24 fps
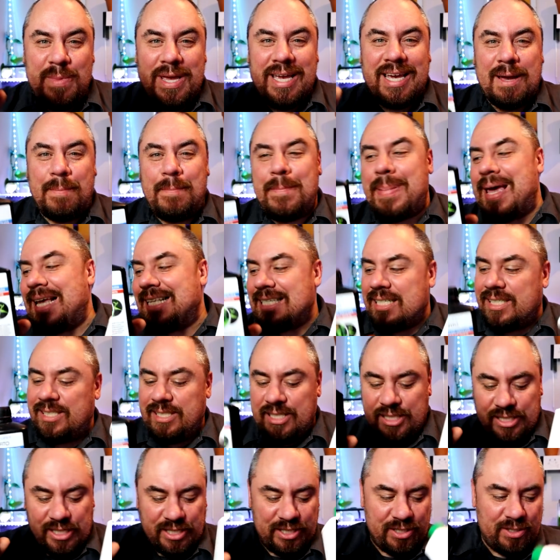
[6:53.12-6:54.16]
make a better
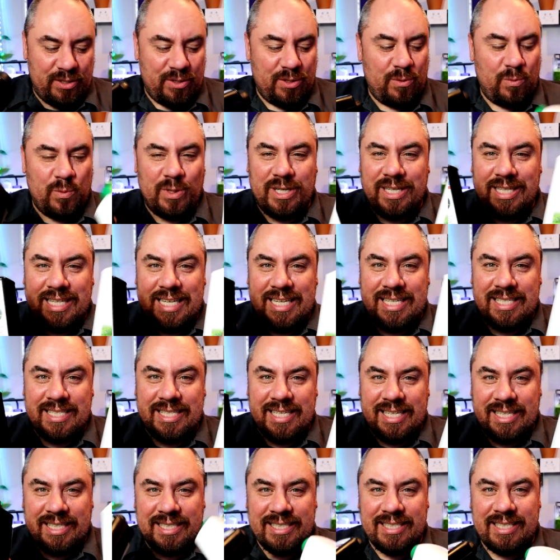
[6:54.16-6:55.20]
decision on one of these
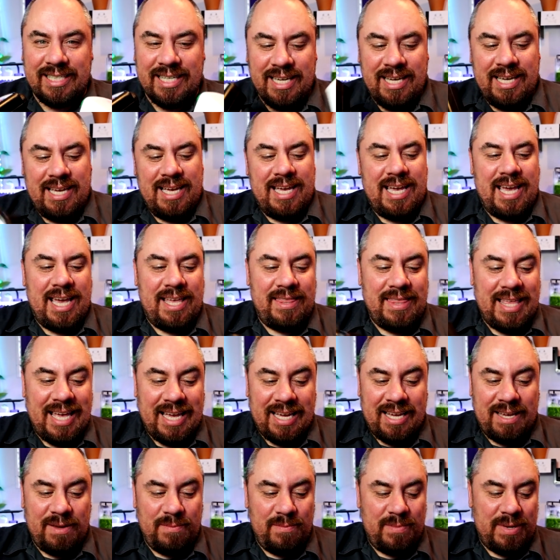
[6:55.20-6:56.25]
things and
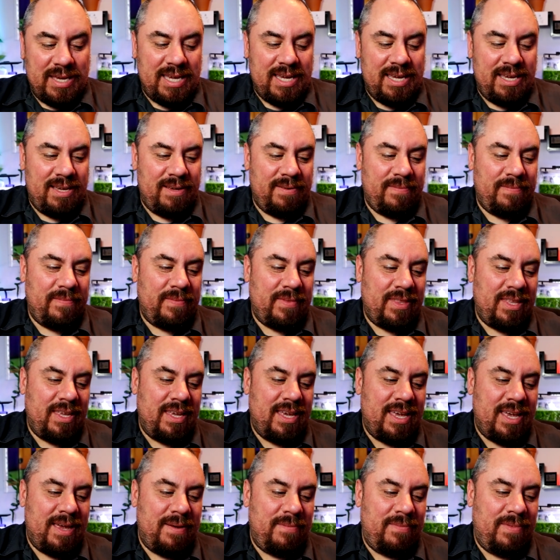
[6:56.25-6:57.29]
that can be
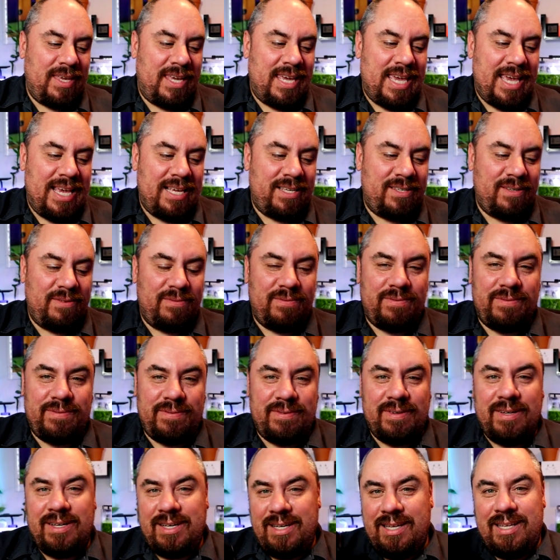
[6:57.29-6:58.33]
um, the case
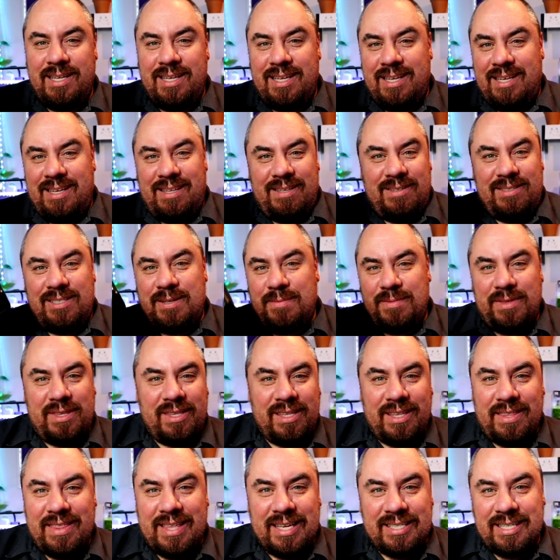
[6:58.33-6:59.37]
of
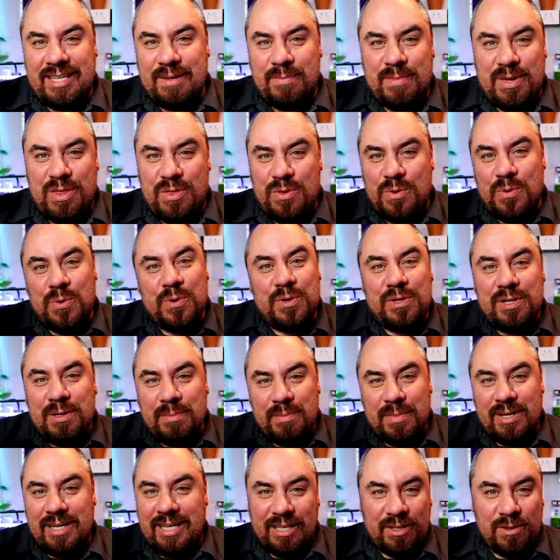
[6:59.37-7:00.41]
something like this can be throwing your
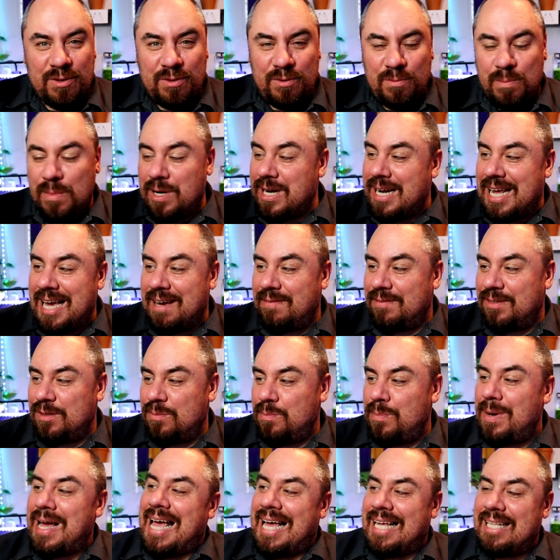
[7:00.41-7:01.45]
money good money after
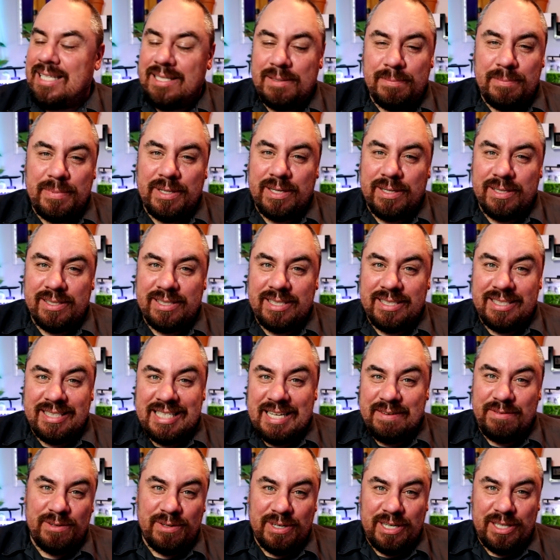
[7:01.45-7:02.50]
bad because it's
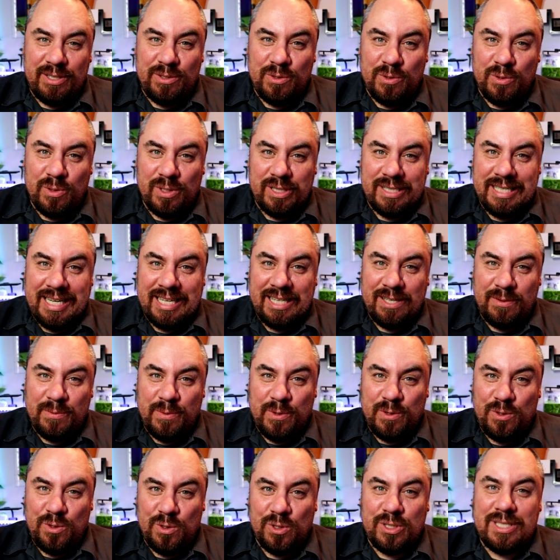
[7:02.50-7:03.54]
never going to do exactly
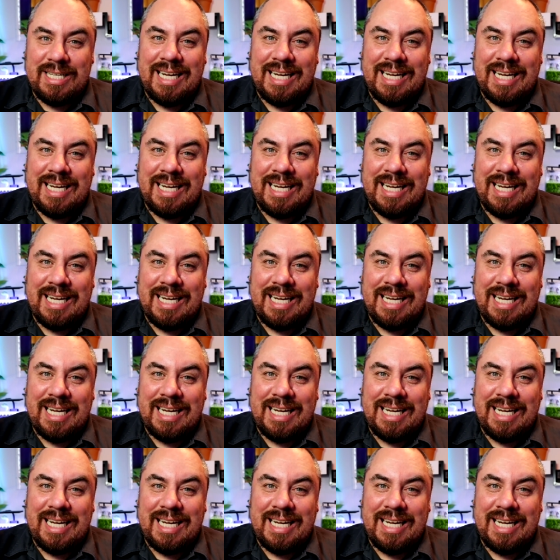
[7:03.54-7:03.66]
what your